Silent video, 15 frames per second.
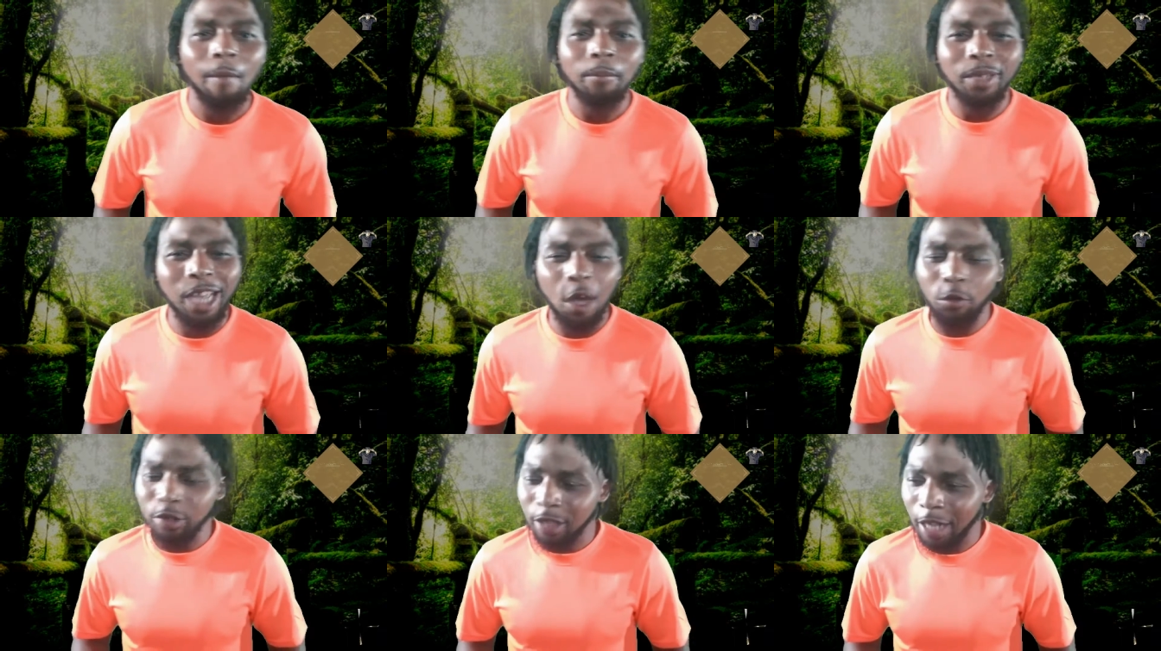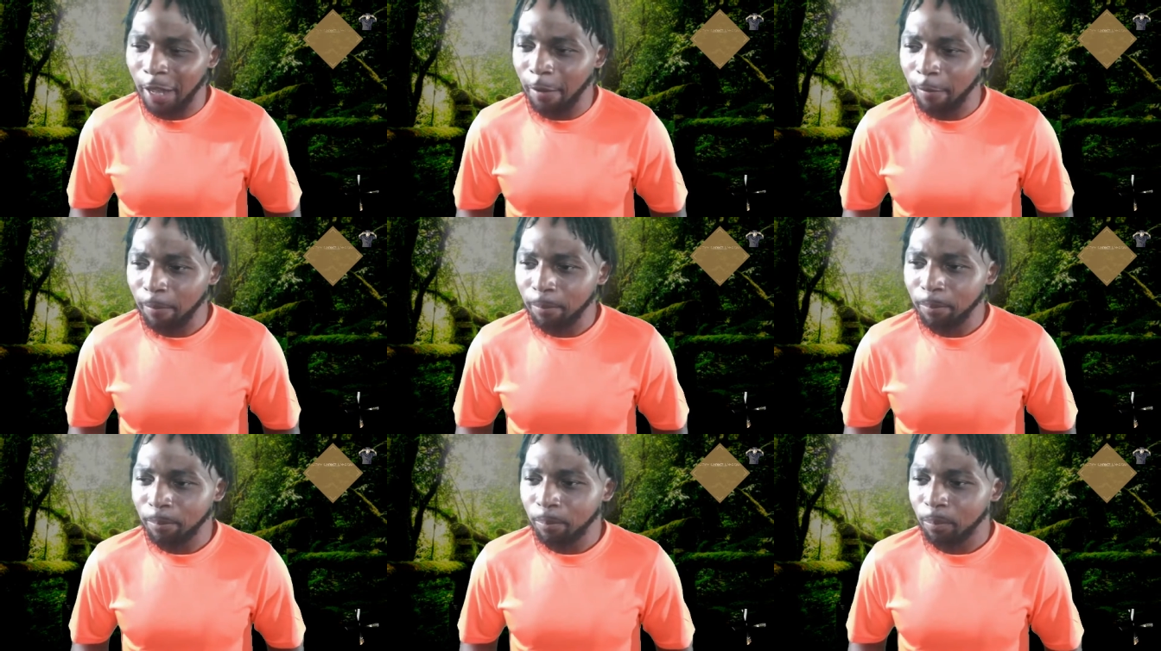Now it's like
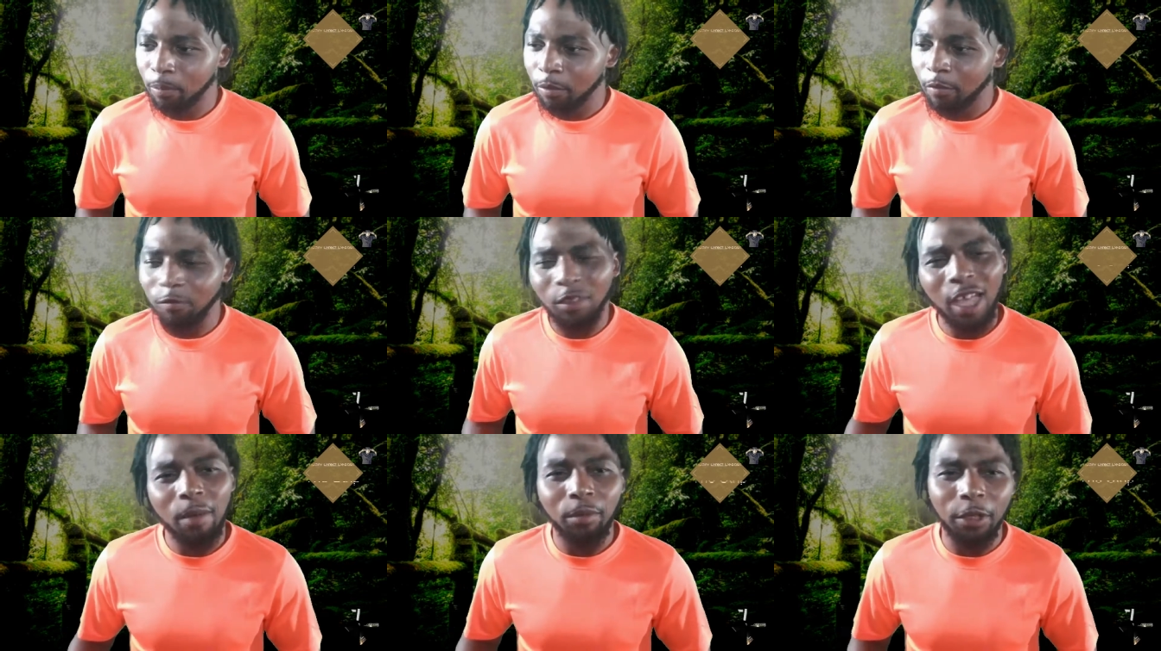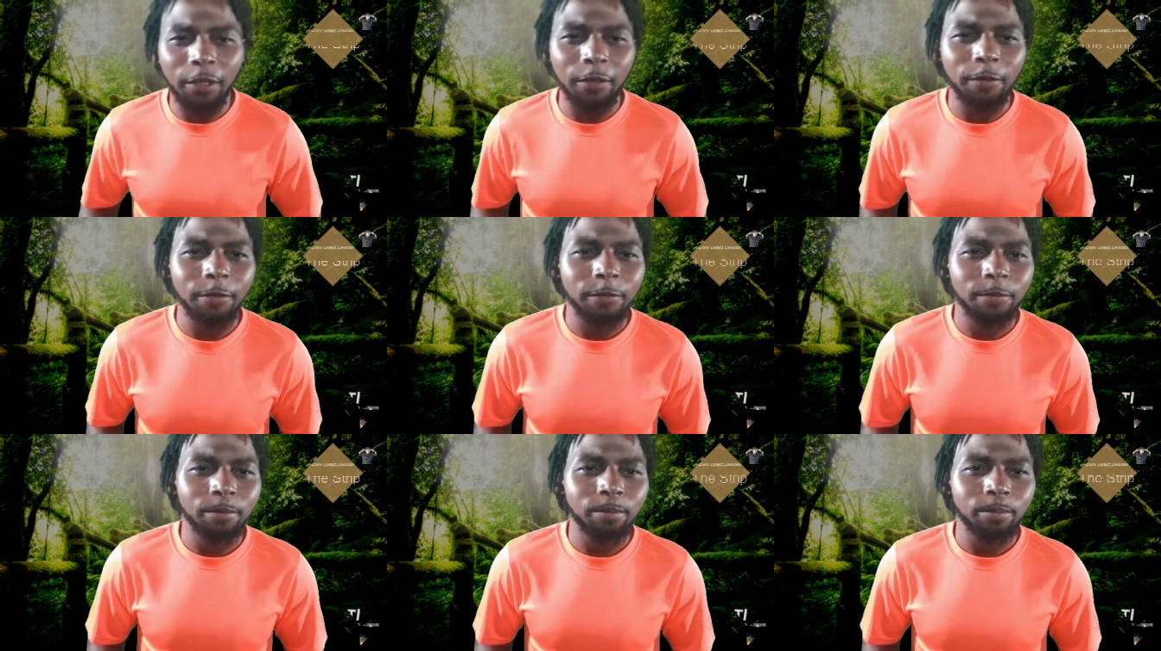family,
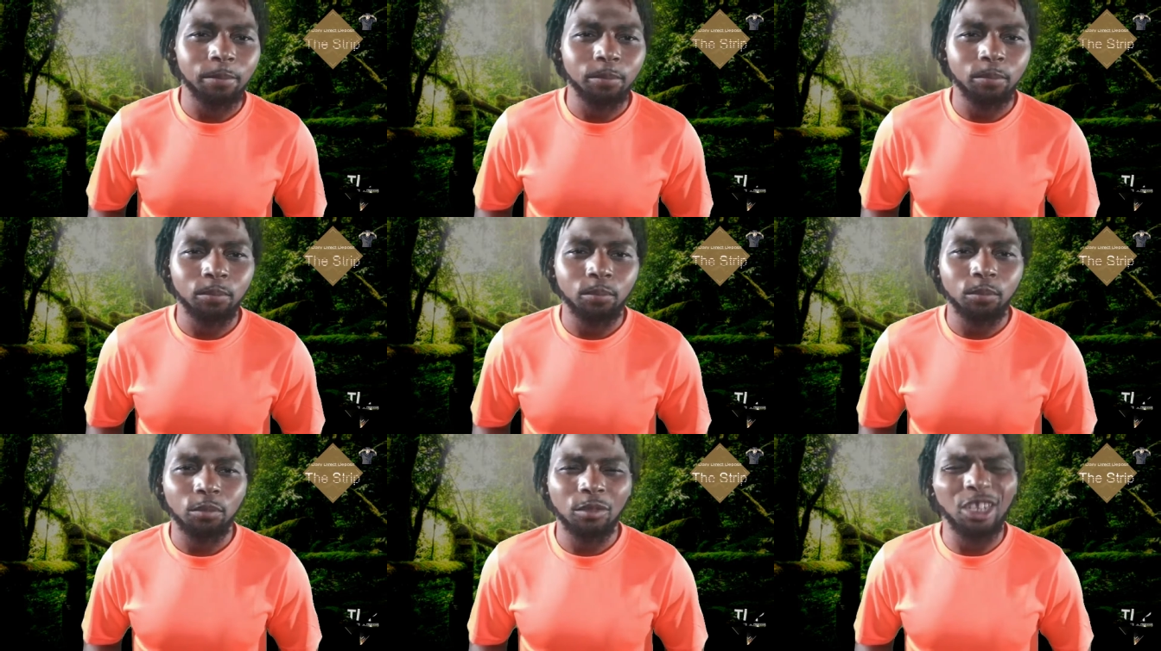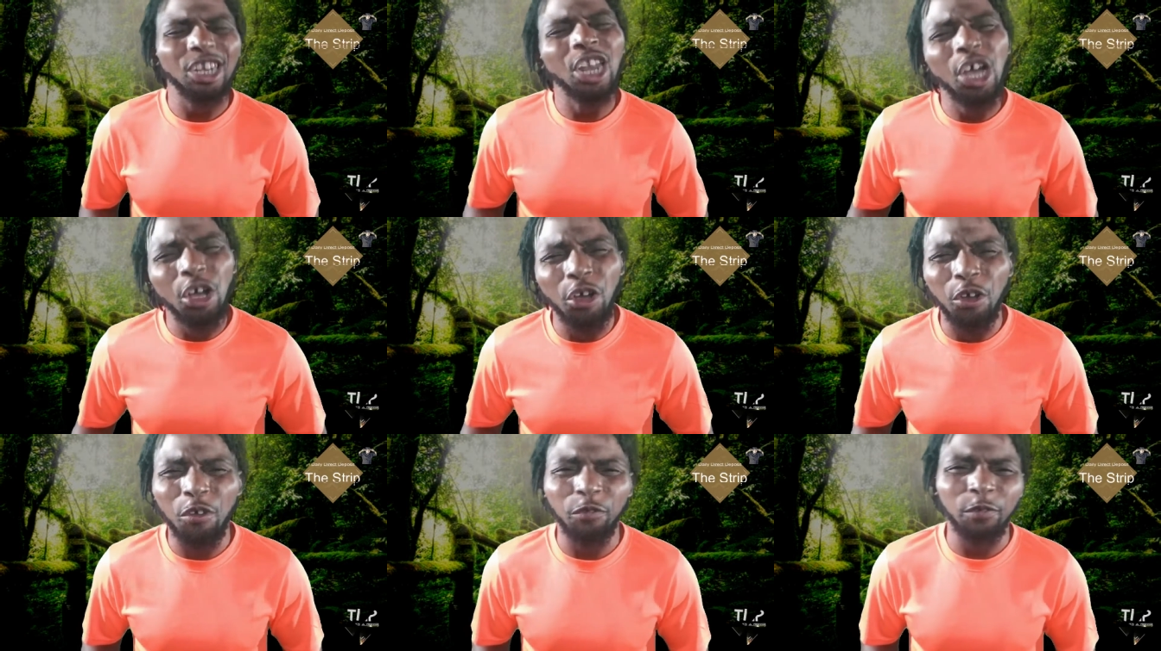
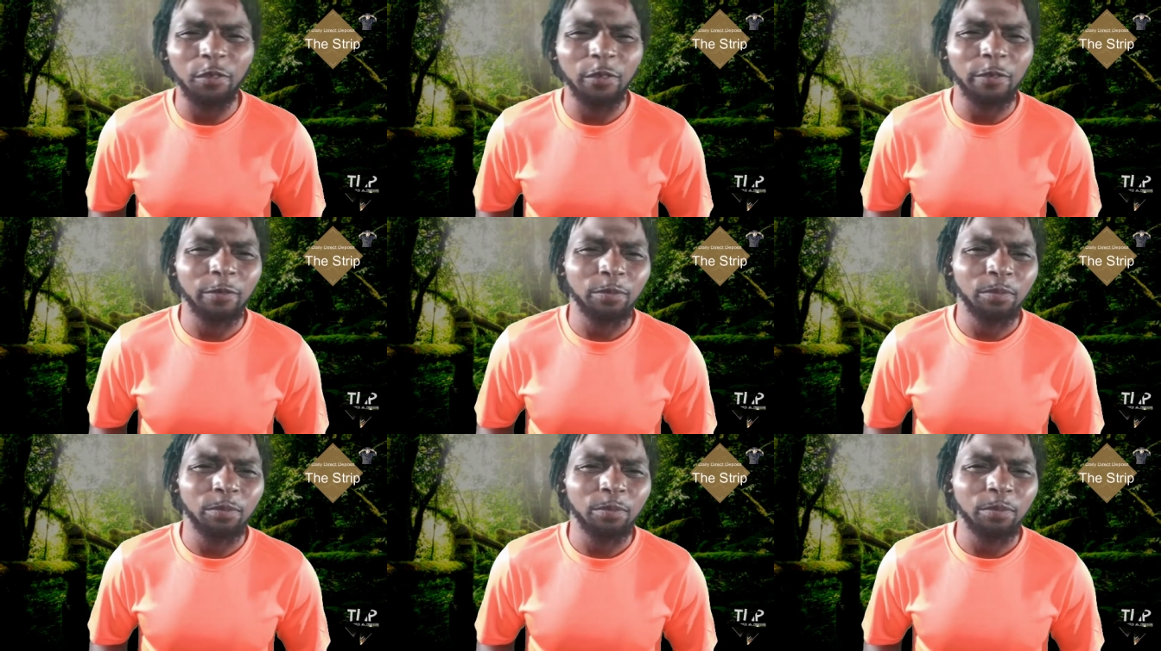love.